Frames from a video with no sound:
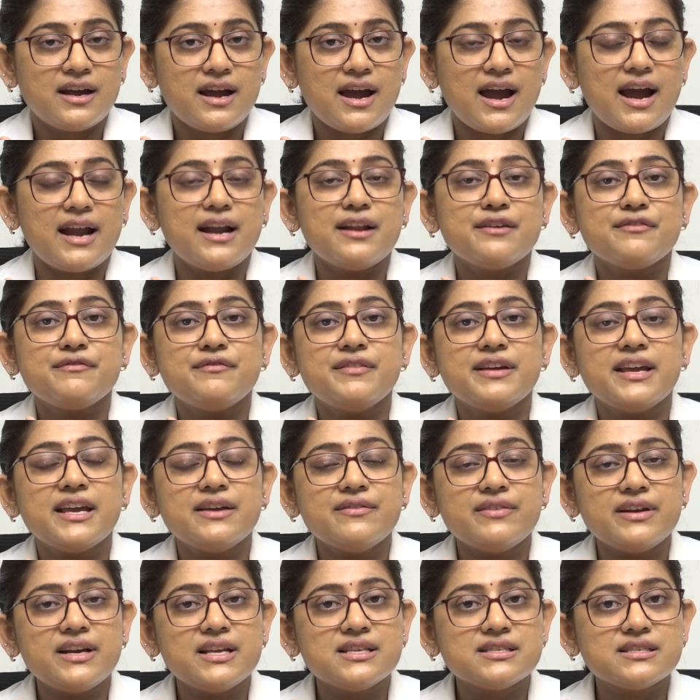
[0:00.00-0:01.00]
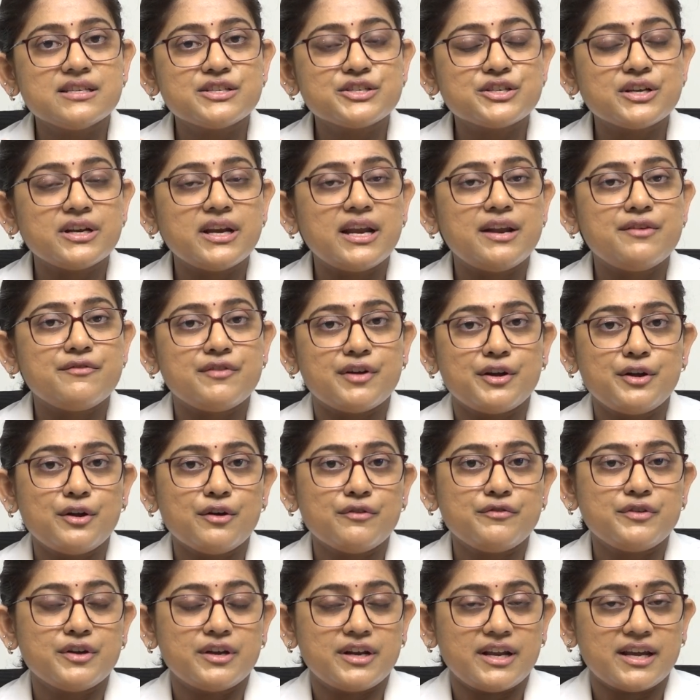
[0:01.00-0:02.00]
And if we give an incision in front
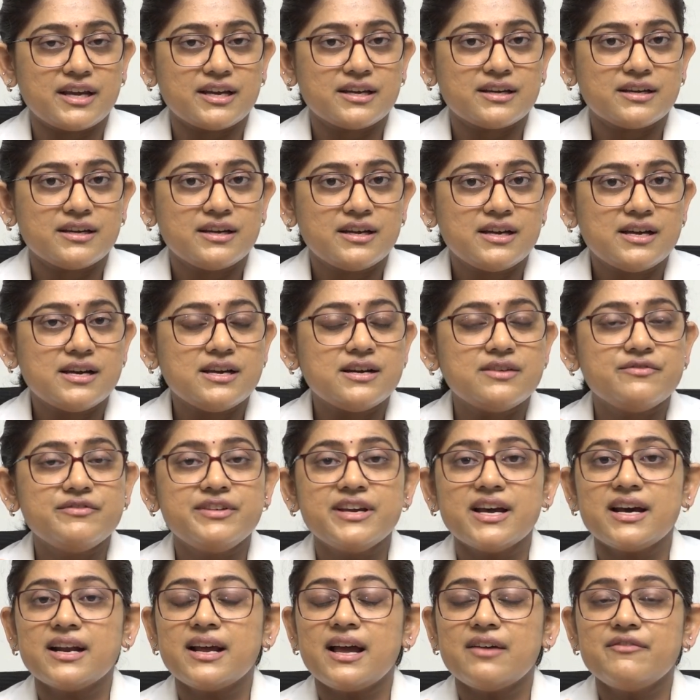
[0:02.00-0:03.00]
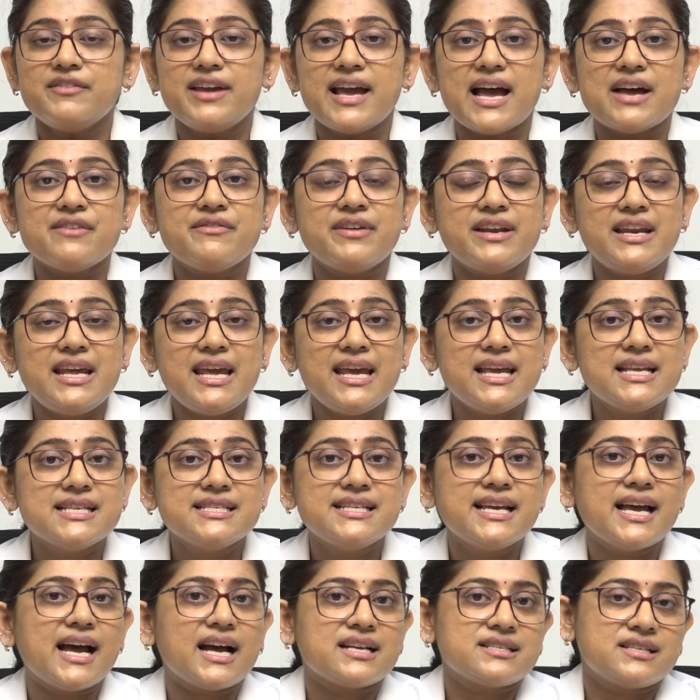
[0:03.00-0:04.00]
of your neck, we have very
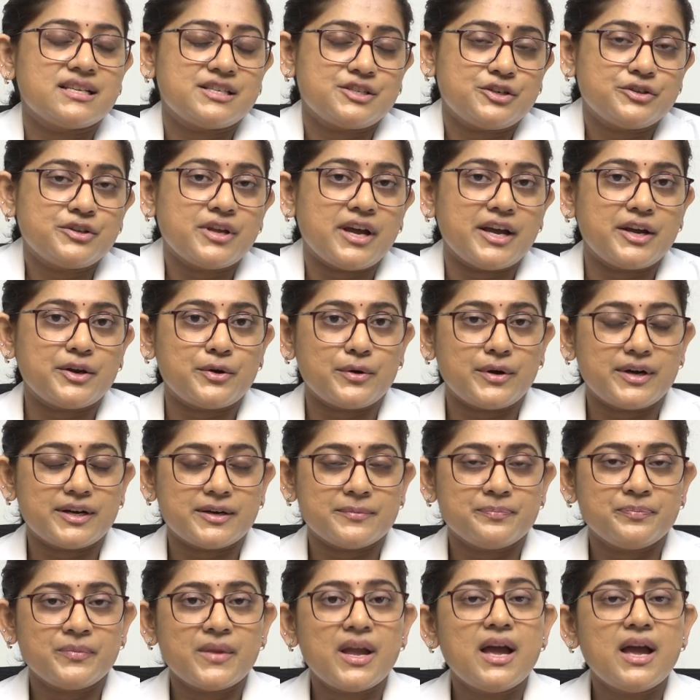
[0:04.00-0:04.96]
easy access to thyroid.